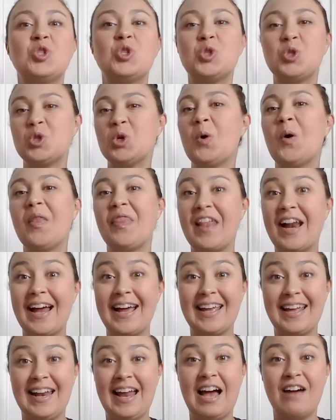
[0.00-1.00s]
so that
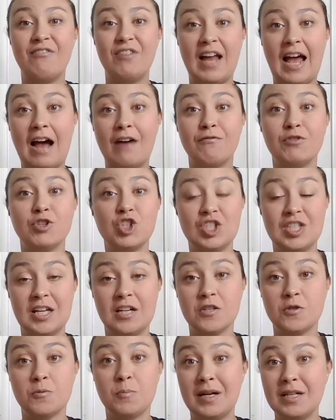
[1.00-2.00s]
I can have an average
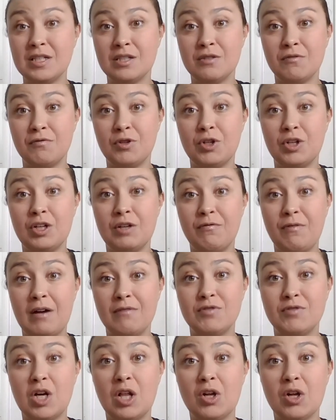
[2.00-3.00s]
sales price of
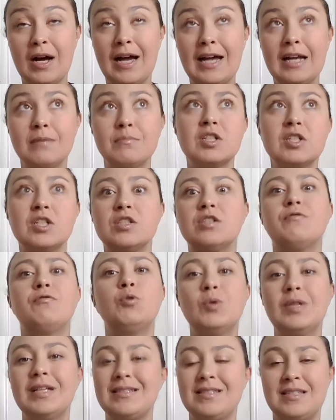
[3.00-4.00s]
thirty-five dollar items, because if
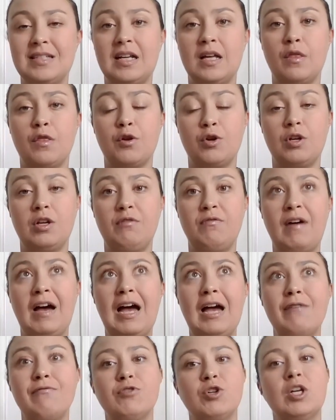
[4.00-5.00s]
you list it at
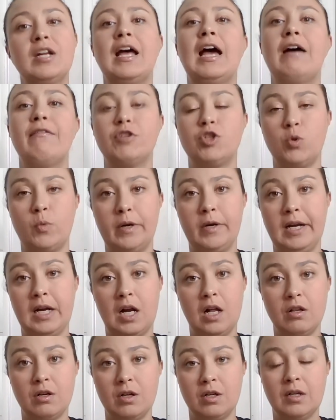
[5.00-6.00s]
thirty-five, you're gonna have a twenty
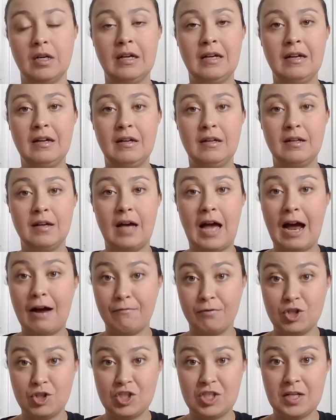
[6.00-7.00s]
dollar
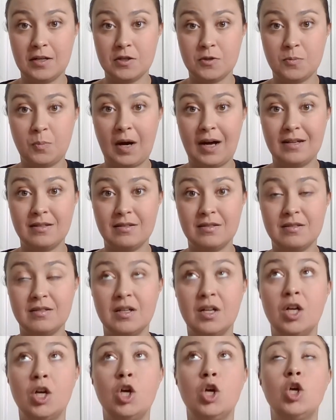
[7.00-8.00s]
average sales
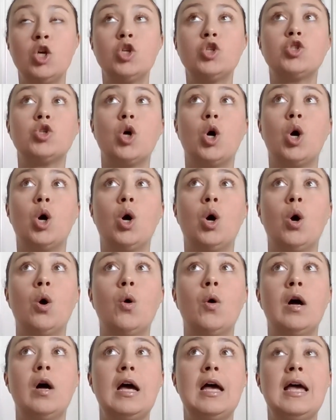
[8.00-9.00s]
price.
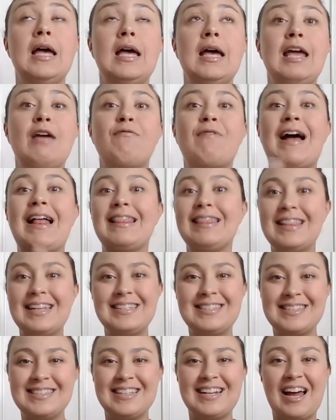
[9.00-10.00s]
So if I
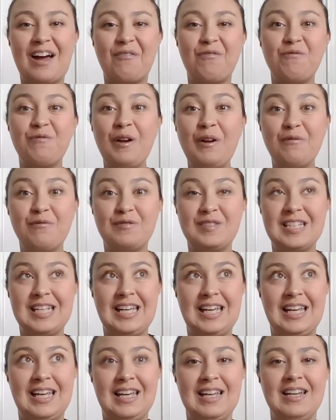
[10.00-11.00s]
list it at
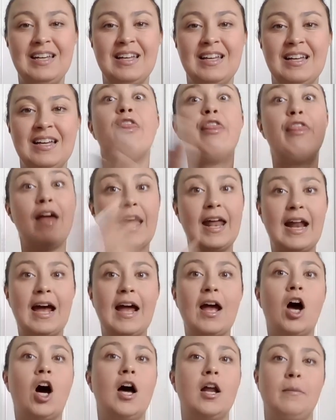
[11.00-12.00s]
fifty, then
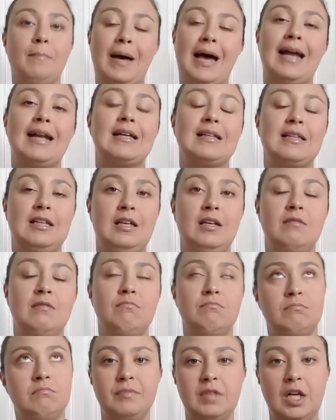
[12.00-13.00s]
I automatically,
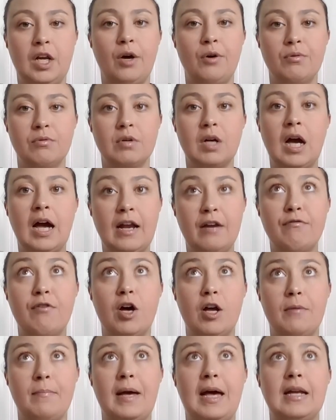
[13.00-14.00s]
you know, kind of
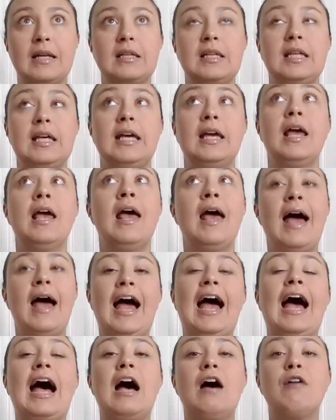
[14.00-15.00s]
automatically
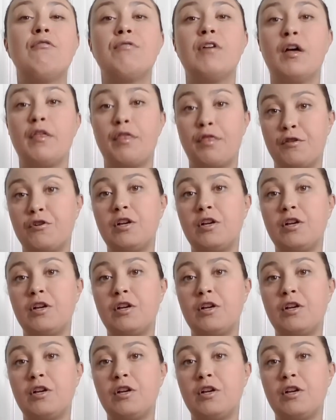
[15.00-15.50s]
have a